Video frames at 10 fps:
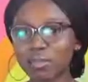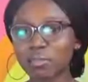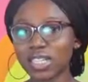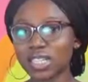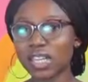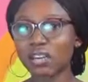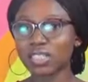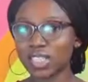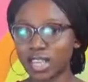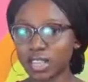the maternal
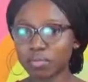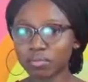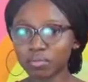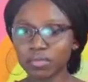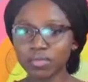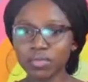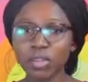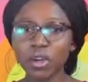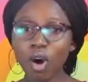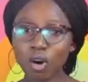DNA.
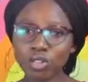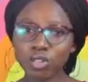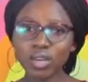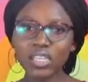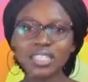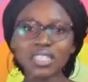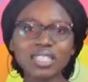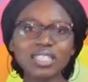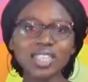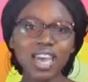Also, it is a
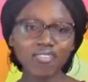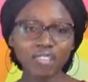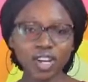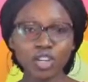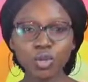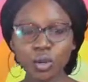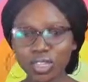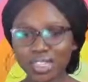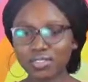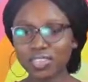safe,
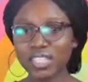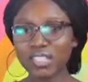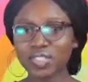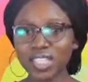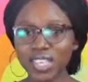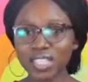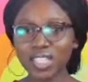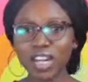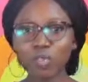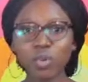non-invasive test
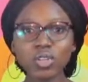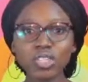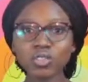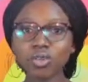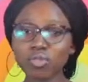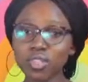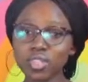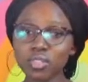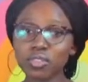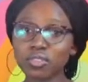and poses no
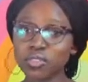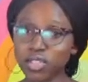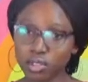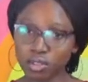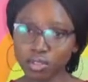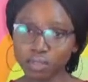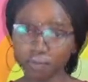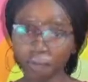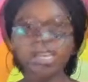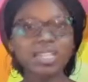risk to the fetus.
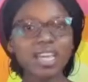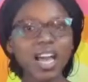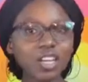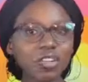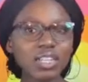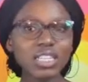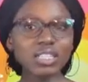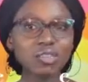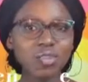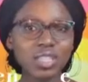It accurately
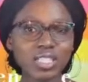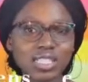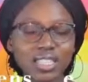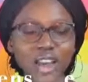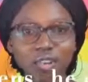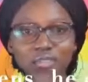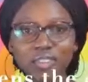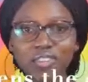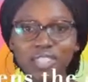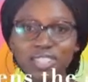screens the
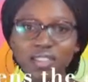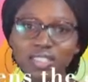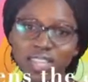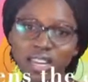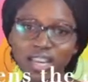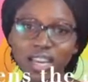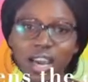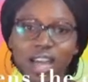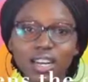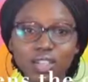cell-free fetal DNA
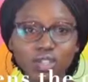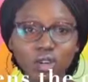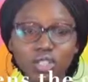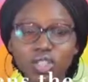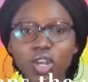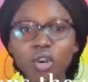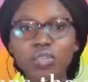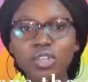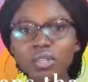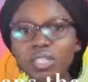and as such,
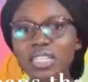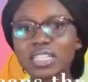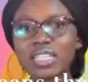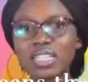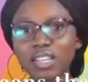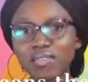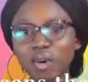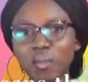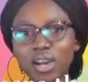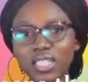reduces the need
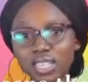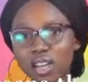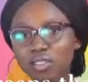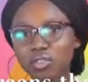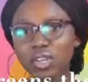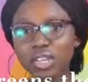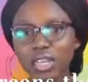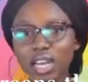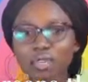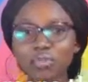for paternal
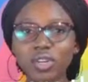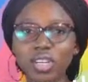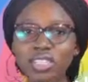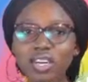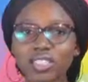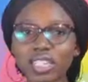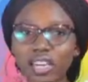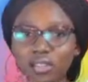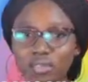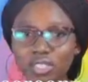screening and prenatal
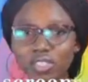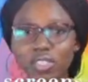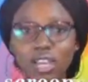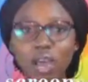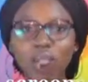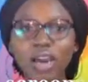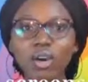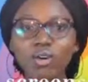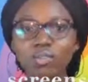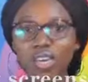diagnosis
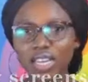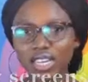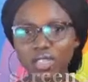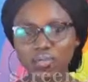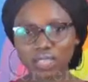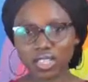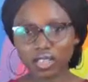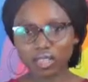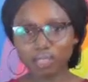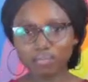by over
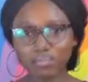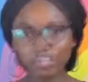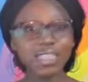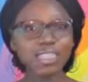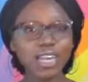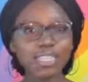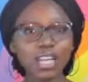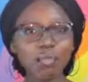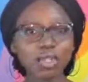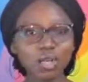90%. The test
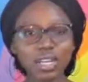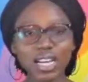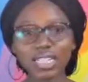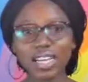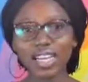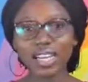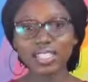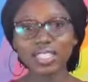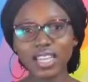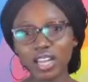can be done as early
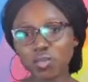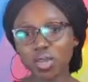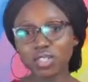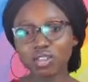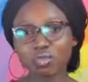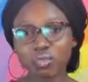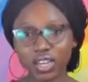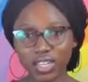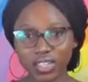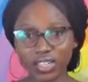as 10 weeks of
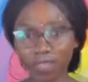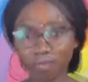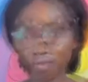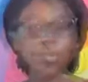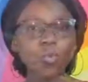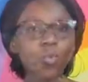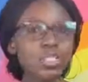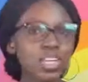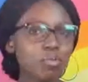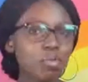pregnancy.
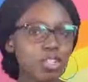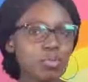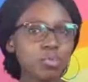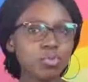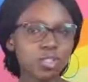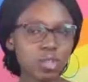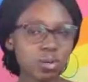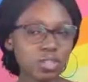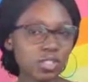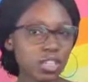What are the possible
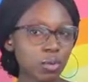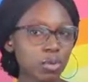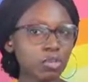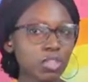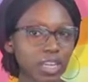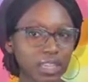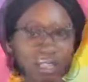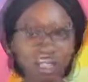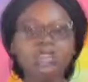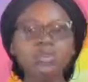results that we could get?
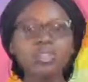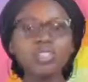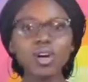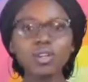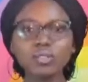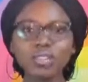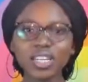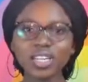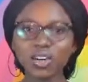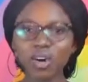The results could
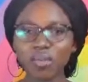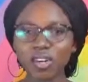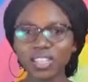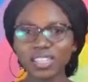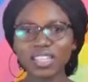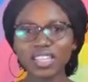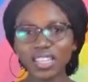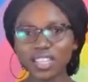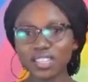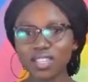either come out as
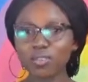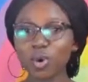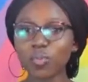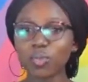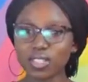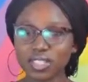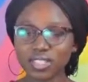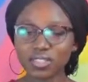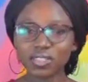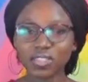negative or
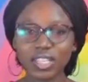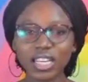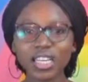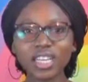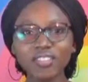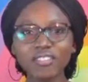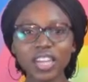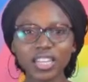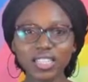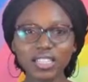positive. If
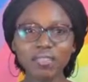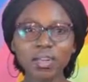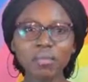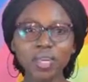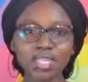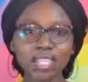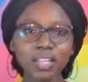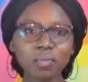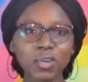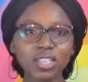negative, it means that
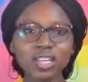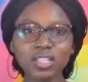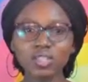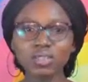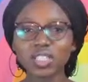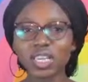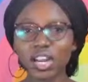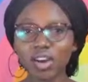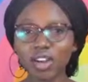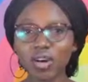the patient is not a
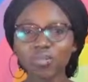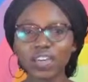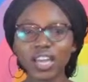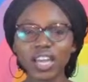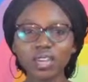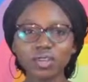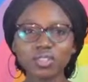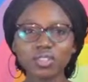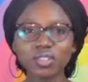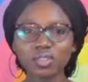carrier of any of
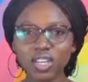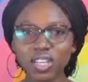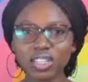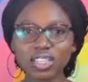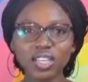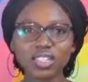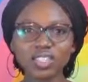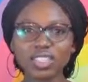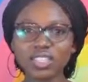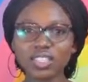the screened
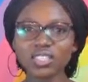genetic